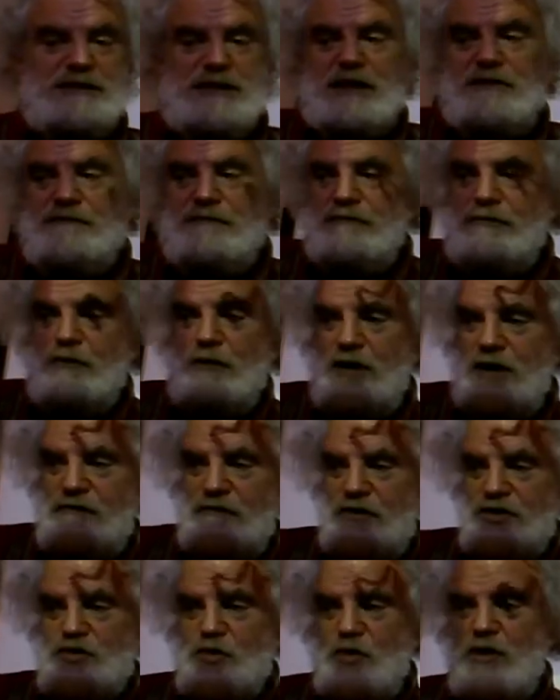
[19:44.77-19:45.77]
that for
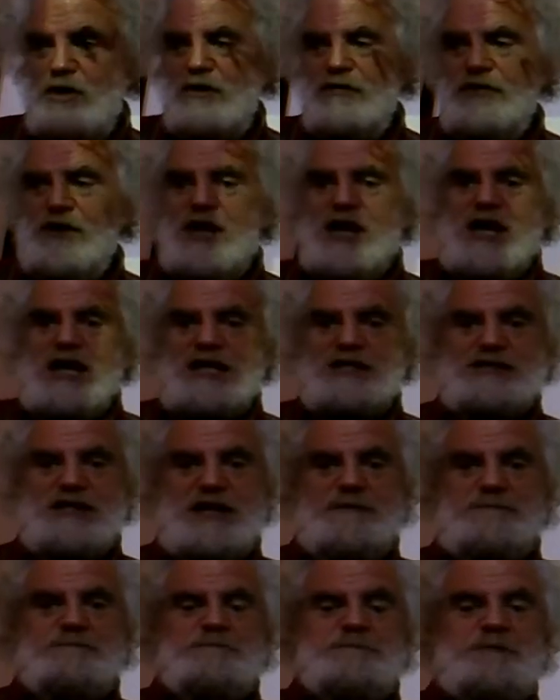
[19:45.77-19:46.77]
whatever it's worth, is
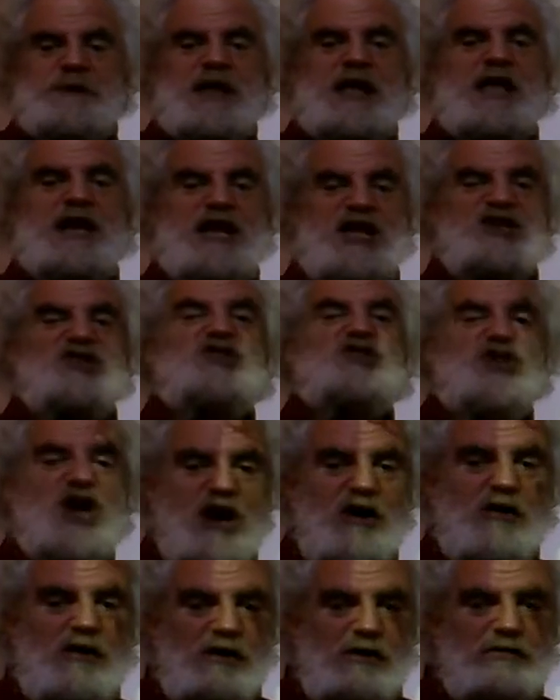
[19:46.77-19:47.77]
that it is
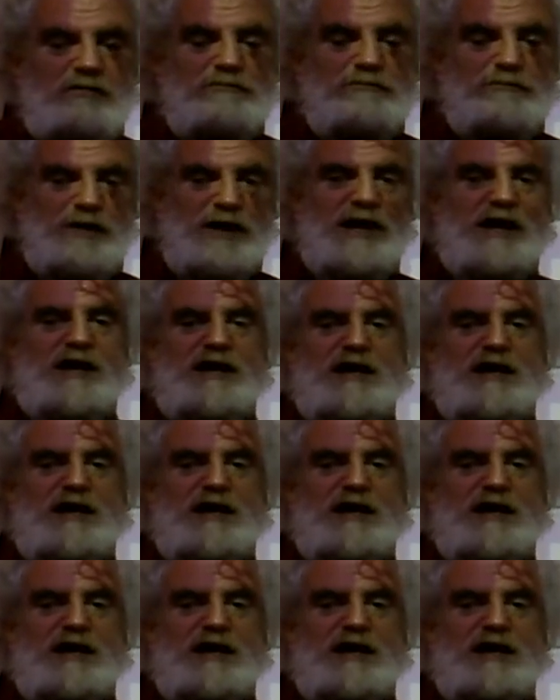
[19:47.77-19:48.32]
sterile, but it